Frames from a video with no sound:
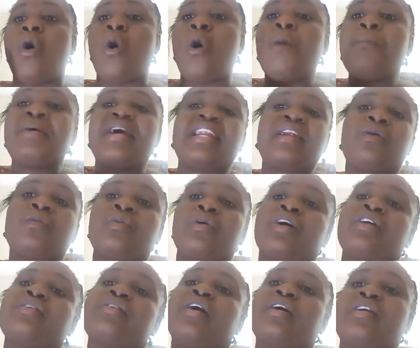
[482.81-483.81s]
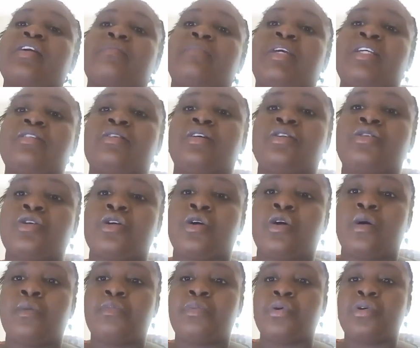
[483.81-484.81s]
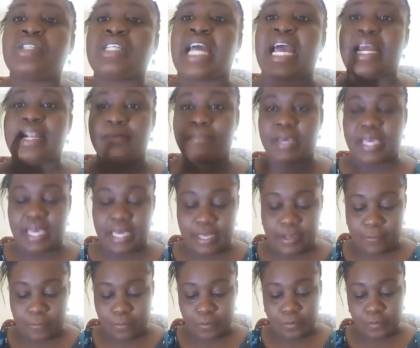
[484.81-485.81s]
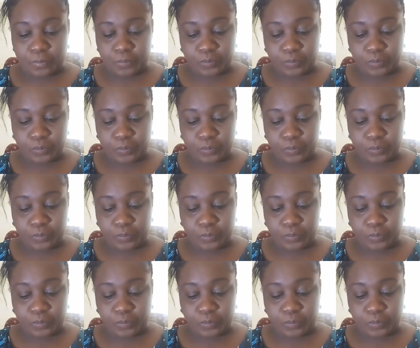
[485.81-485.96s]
open a Word document on your computer and begin.